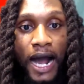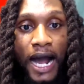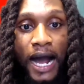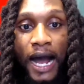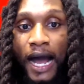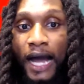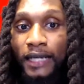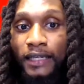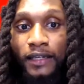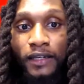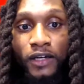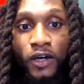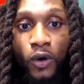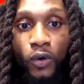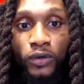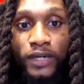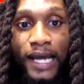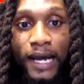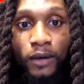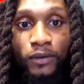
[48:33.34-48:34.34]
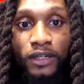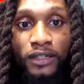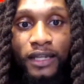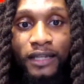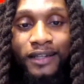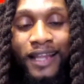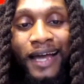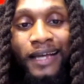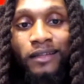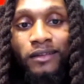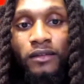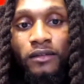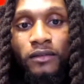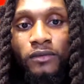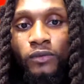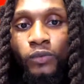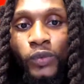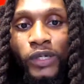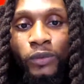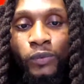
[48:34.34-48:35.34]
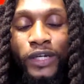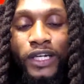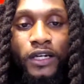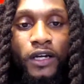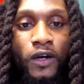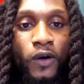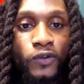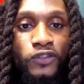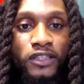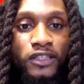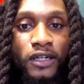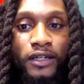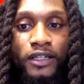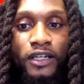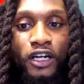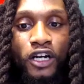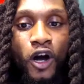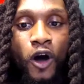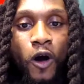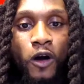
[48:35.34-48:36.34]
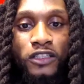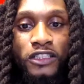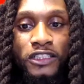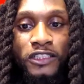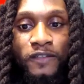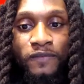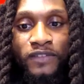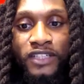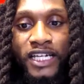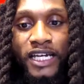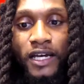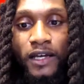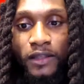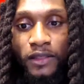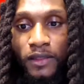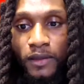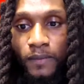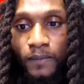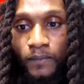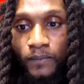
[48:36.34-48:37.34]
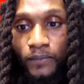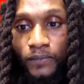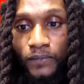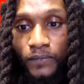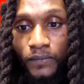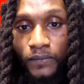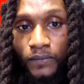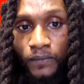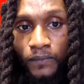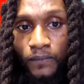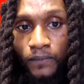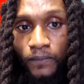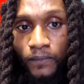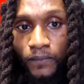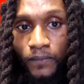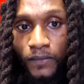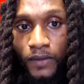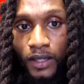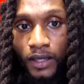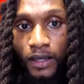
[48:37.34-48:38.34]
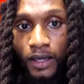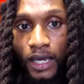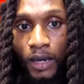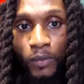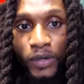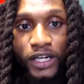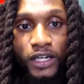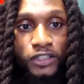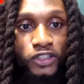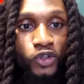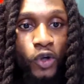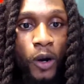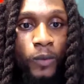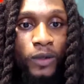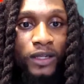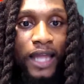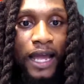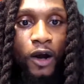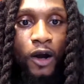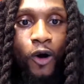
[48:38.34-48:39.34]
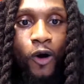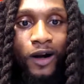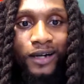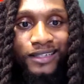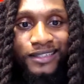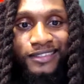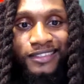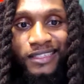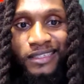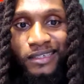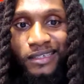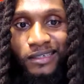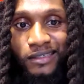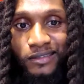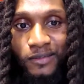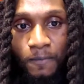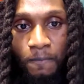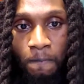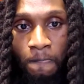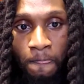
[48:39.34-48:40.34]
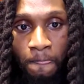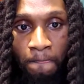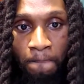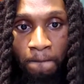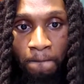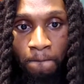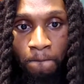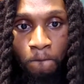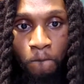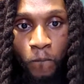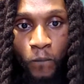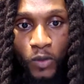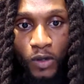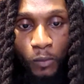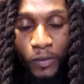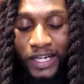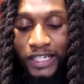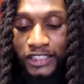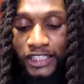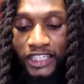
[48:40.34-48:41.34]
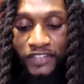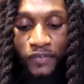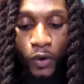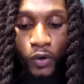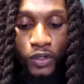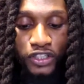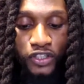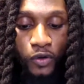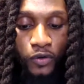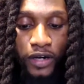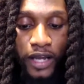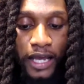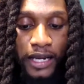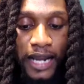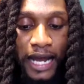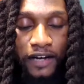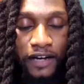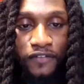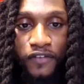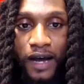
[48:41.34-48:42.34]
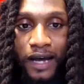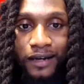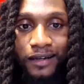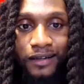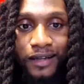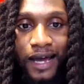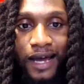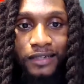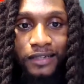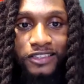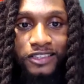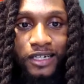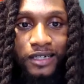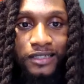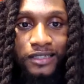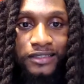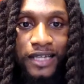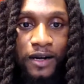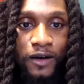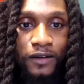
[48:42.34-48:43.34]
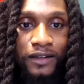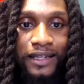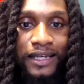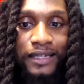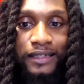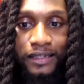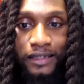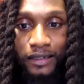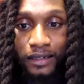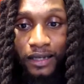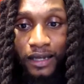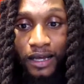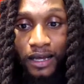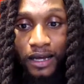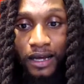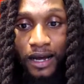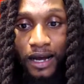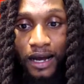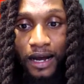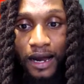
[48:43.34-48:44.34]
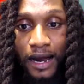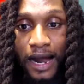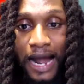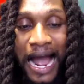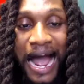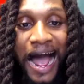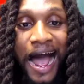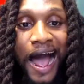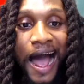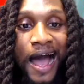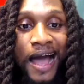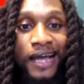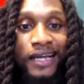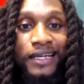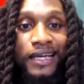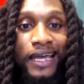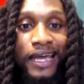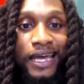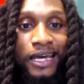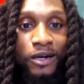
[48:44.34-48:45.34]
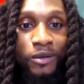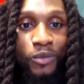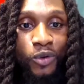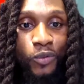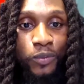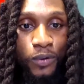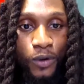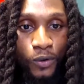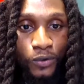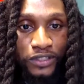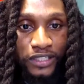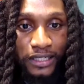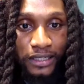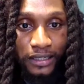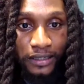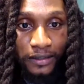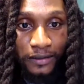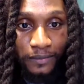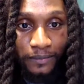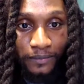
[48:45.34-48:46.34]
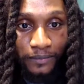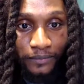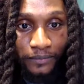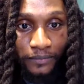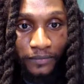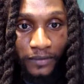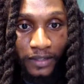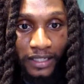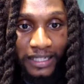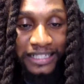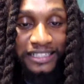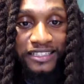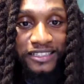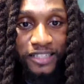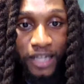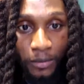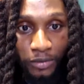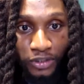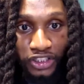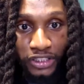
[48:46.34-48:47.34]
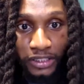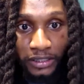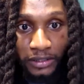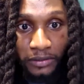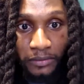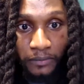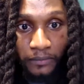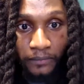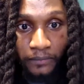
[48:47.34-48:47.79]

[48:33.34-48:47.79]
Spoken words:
I can go down to like, we can go study the causes of death. And we can start with like heart disease. We could just focus on that. And I can find a lot of studies that are linking high animal protein consumption